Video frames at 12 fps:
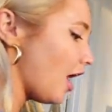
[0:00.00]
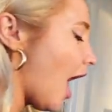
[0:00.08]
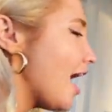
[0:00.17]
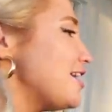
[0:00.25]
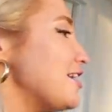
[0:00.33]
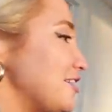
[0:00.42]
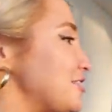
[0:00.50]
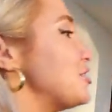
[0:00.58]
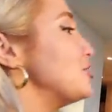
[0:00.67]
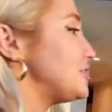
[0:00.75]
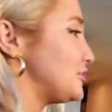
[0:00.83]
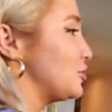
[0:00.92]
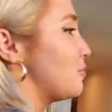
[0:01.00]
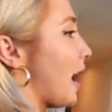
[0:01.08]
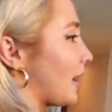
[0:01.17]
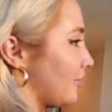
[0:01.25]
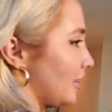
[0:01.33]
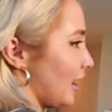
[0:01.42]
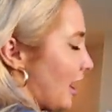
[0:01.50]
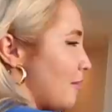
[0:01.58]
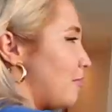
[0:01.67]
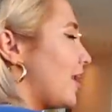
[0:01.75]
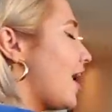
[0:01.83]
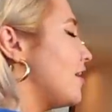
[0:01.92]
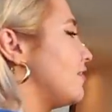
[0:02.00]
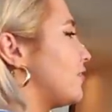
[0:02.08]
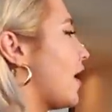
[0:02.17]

I used to back in the day, but I've